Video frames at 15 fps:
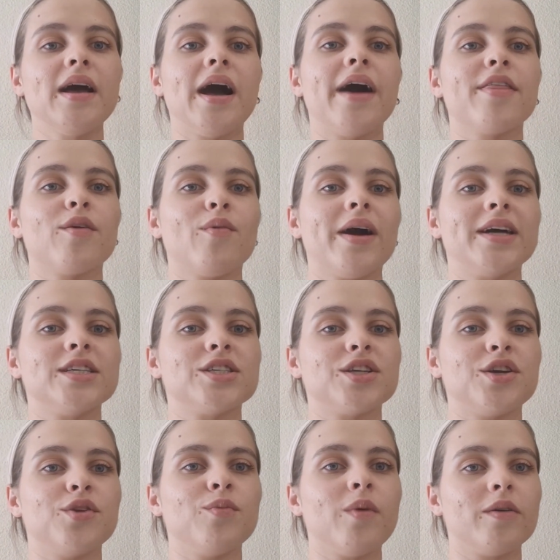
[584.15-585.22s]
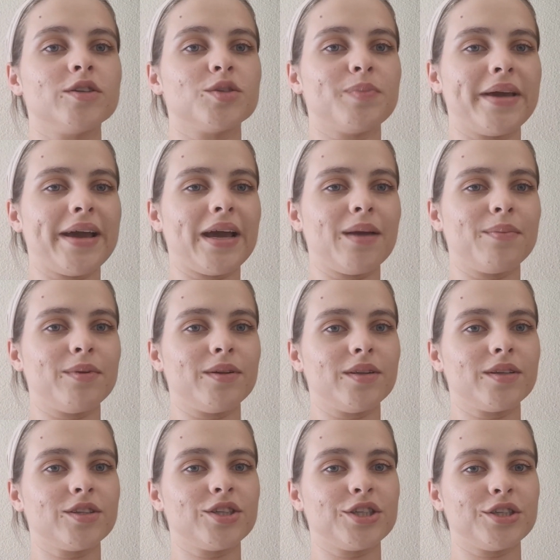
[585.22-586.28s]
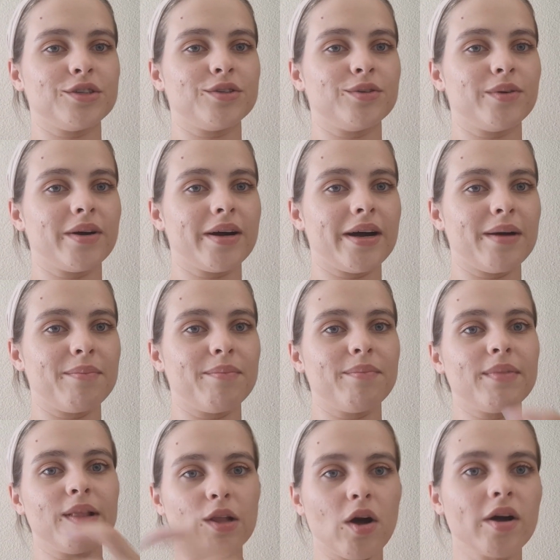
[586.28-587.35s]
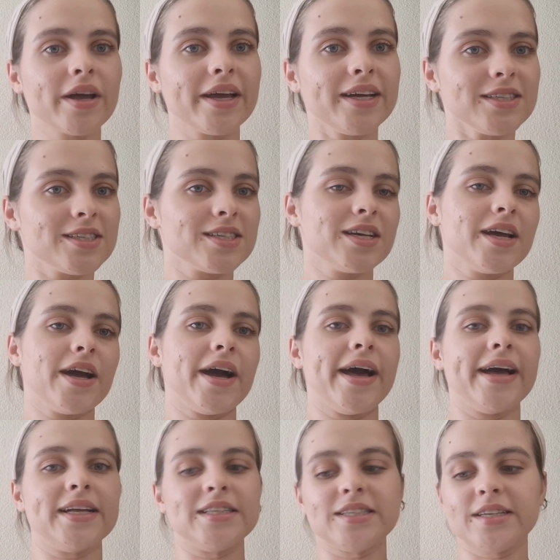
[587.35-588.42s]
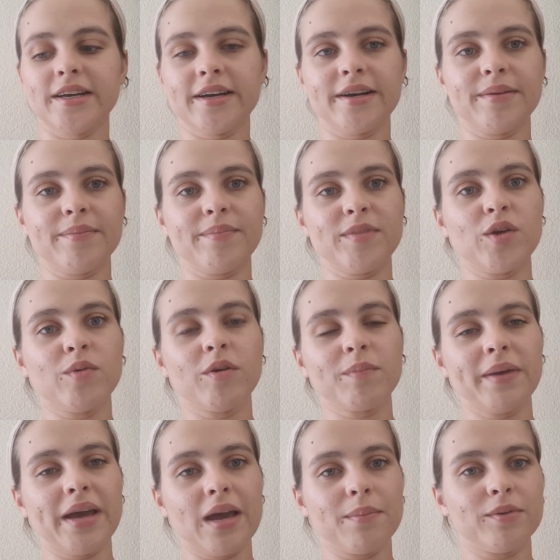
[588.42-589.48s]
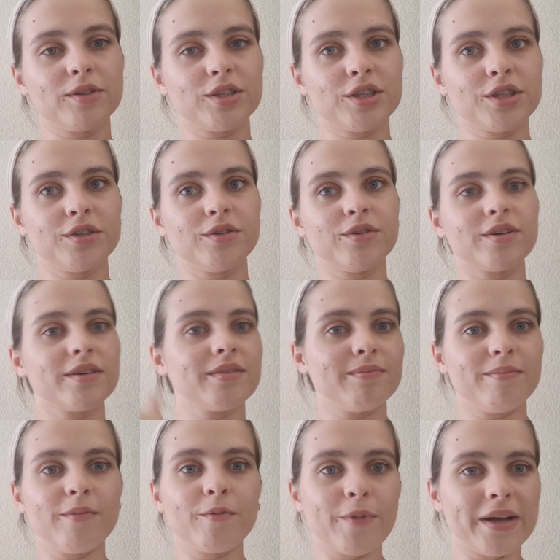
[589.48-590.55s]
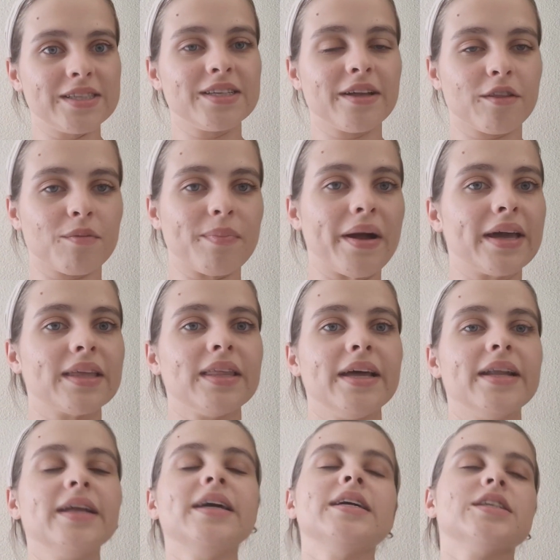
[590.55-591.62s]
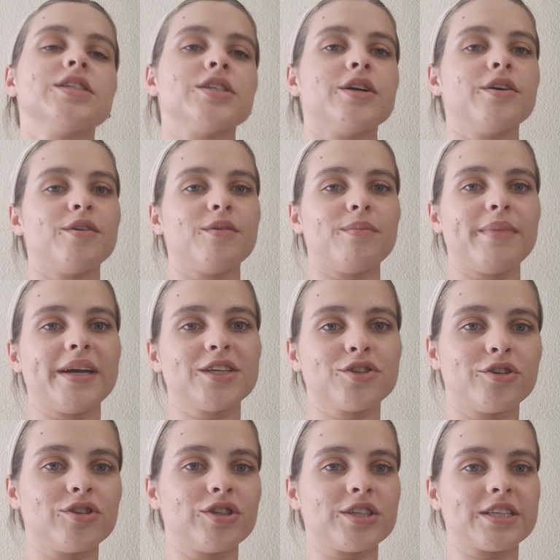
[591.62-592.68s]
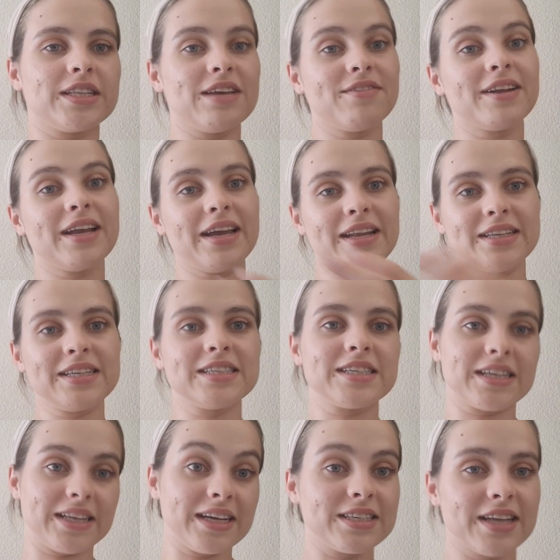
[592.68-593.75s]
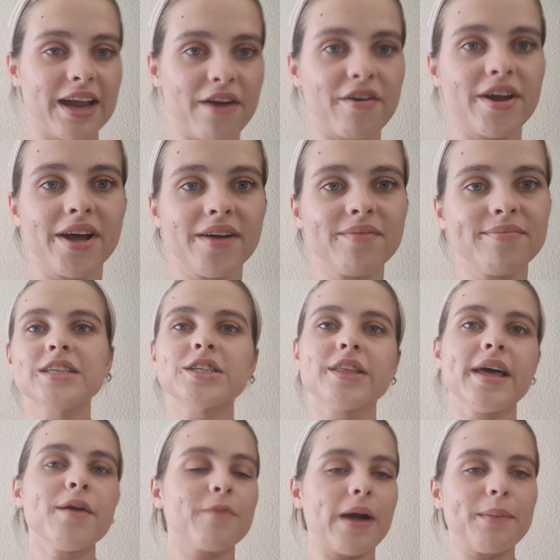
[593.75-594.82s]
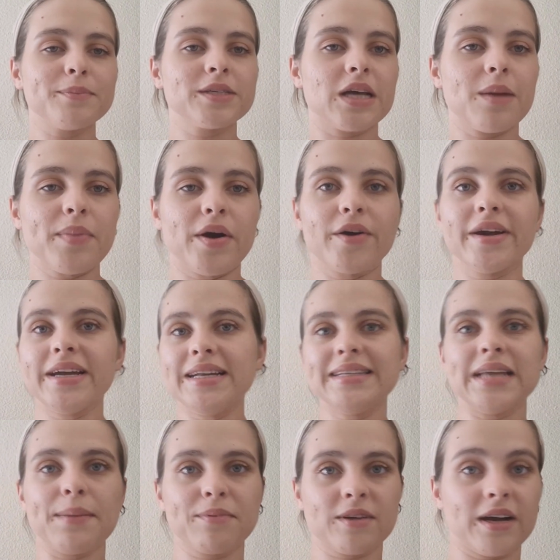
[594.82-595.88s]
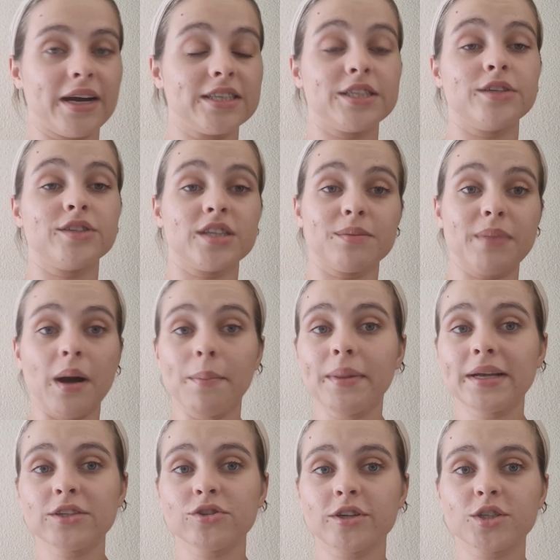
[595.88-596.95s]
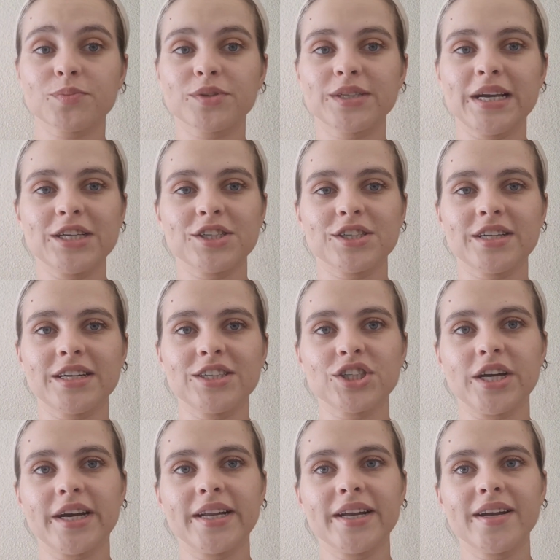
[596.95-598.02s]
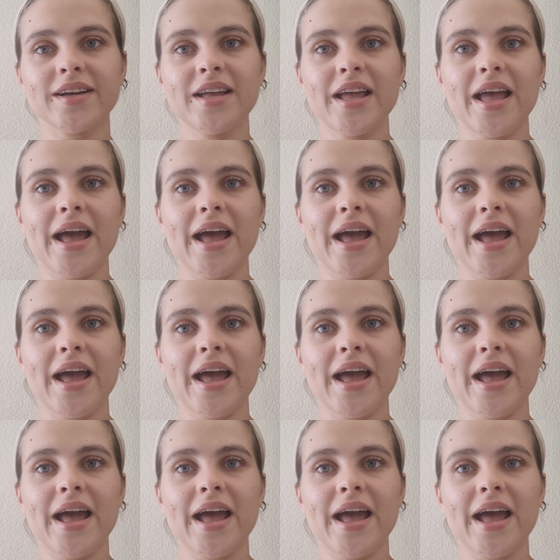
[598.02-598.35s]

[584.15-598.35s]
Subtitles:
Otherwise, you won't be able to lock it, and you won't be able to rent another bike then. So make sure to just leave it in a designated area. So that wraps up our in-depth guide to using public transportation in China.